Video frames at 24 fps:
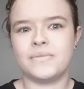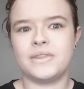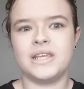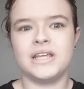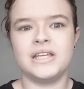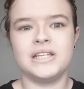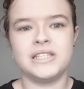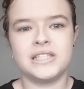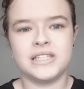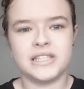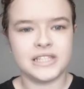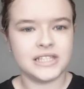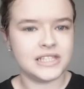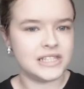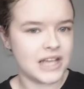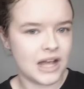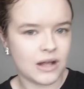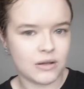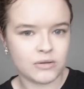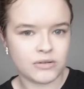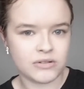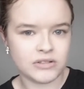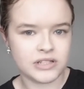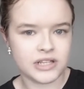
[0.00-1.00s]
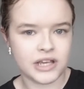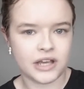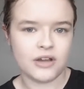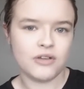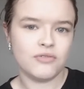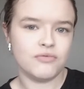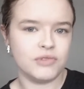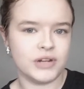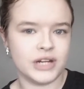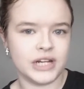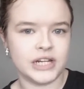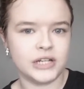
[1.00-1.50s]
this sounds like
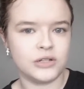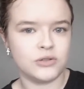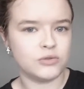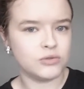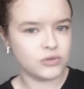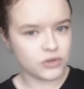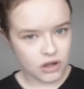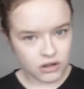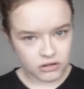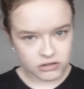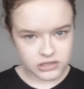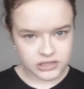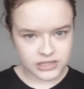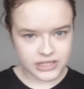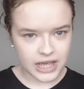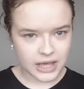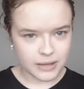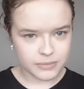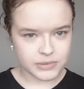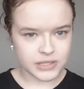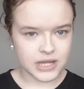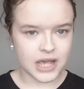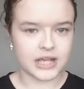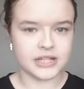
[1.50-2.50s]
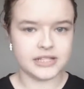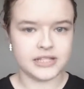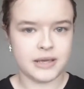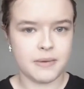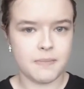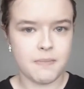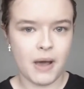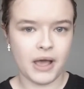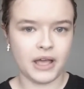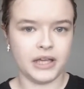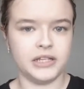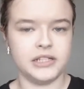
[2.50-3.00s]
a really cool concept, as
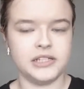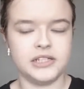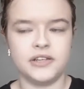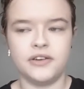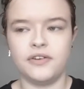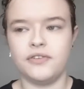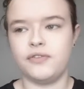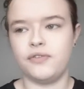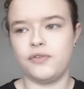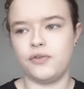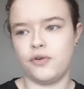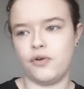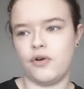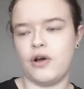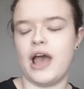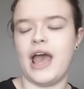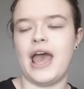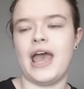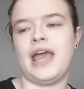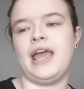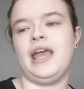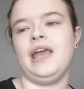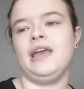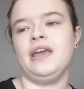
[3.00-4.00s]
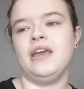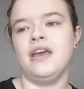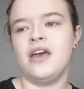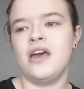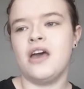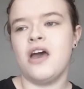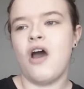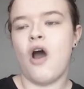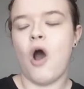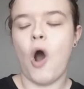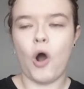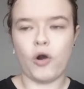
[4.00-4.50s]
it might for a
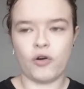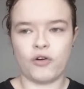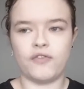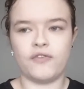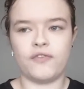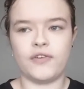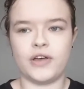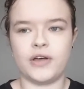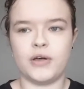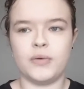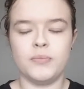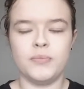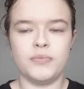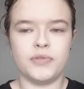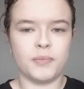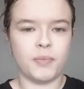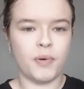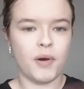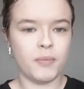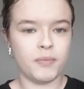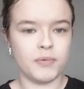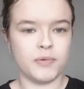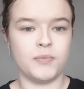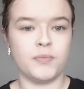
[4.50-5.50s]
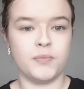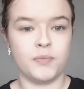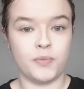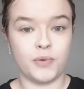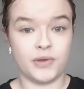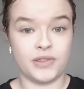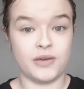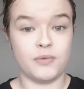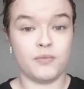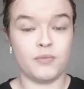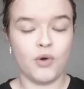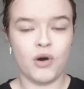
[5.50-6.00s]
horror film. The problem
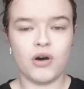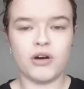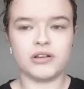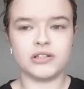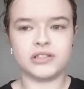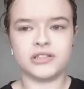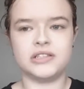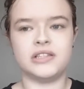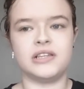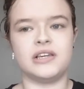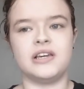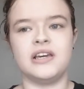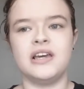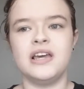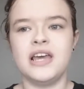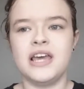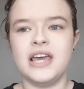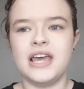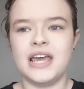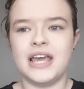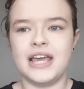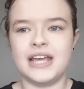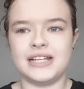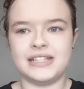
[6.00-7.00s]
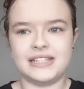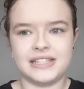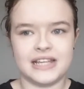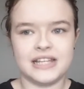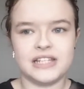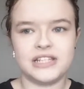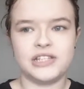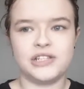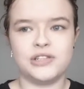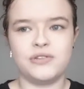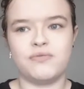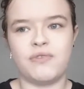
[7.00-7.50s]
with it was that it
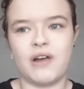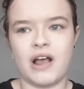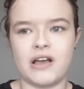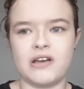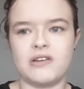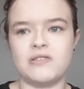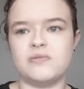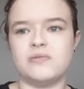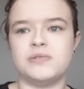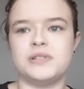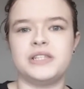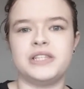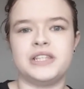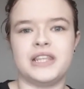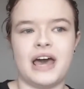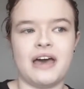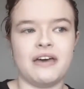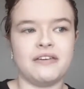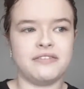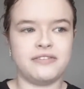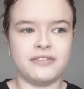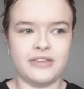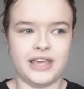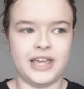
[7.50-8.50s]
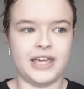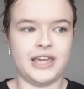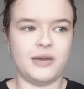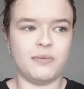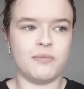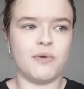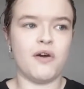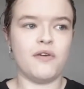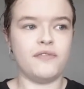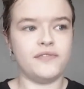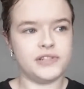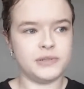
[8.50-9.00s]
centres around that
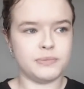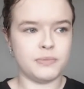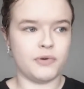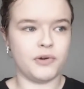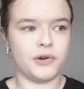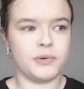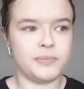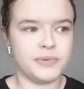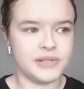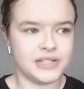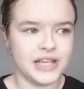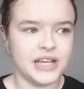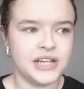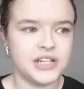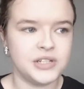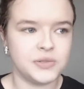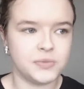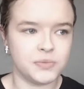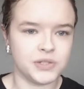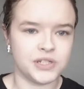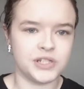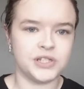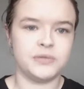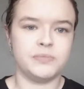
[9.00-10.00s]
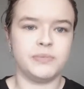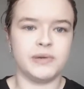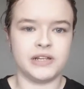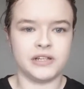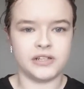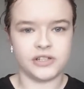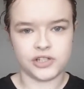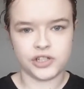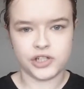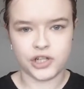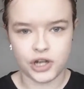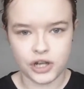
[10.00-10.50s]
theme of demonic possession, which has
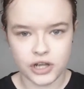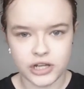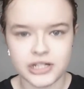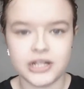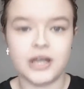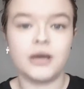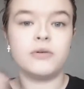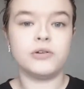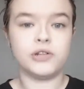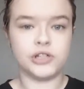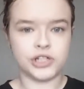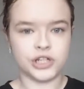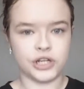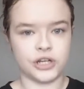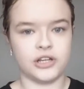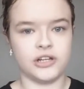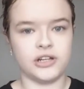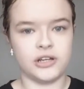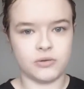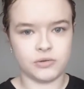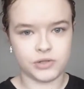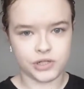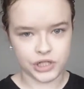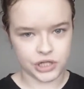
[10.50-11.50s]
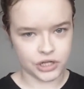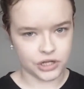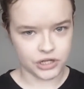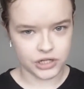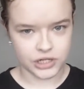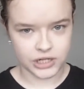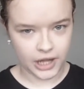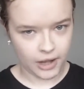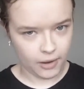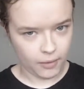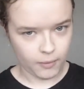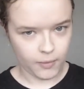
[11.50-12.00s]
been churned out and churned out and
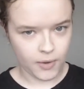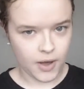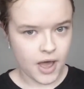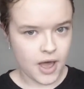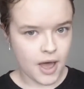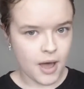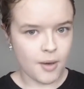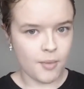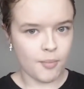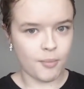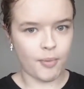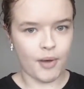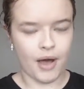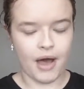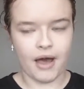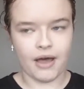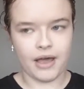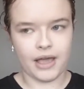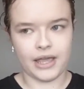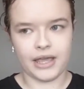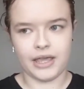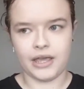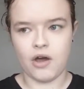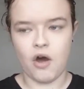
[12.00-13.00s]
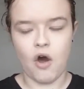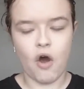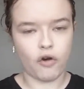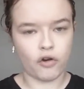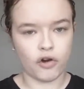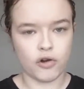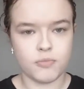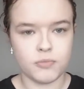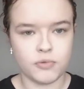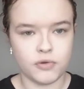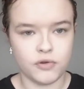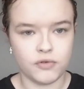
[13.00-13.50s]
churned out by
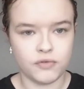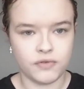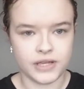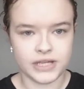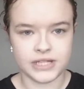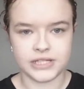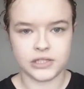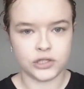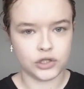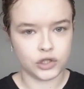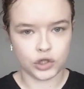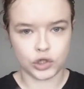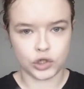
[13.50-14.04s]
horror movies